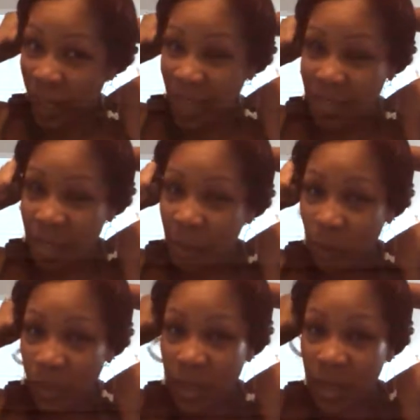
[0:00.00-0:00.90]
it has to be
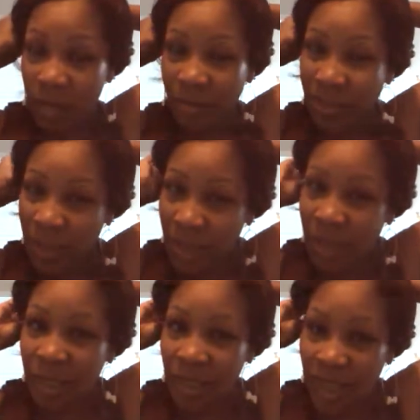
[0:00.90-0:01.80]
really
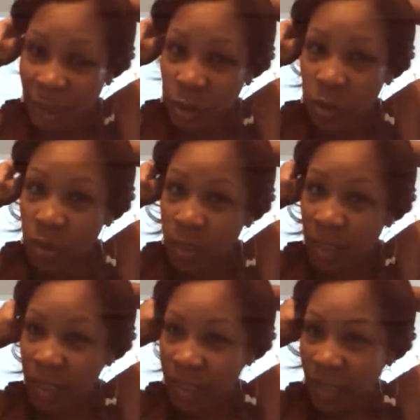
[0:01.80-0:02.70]
thin and natural
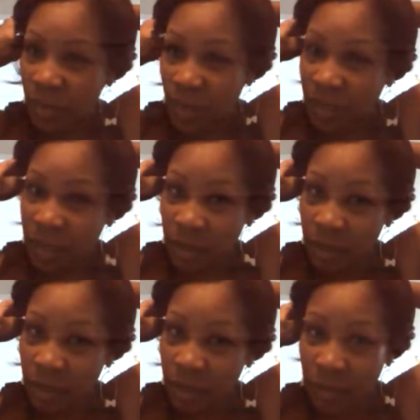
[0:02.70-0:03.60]
looking because I don't like to
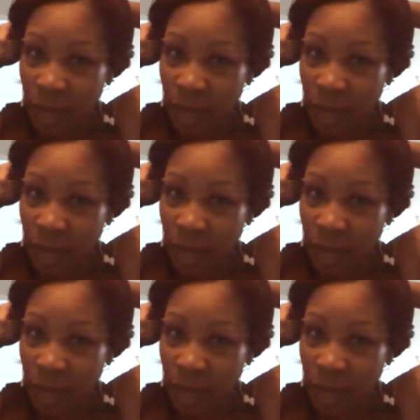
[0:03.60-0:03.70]
look